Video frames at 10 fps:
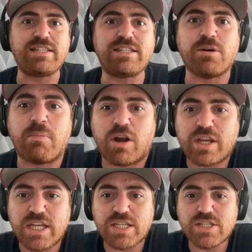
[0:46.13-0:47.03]

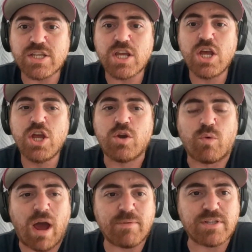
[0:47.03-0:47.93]
Demarcus
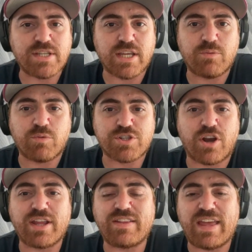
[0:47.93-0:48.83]
Robinson. We're
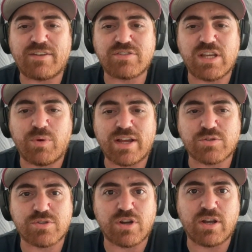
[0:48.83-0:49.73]
starting in the NFC West.
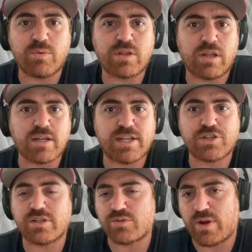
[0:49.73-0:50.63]
We're starting with the Los
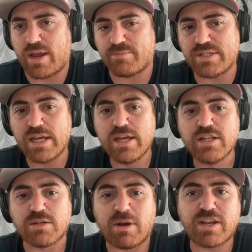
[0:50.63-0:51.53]
Angeles Rams.
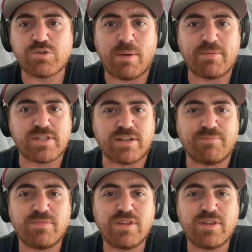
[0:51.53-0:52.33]
Demarcus Robinson.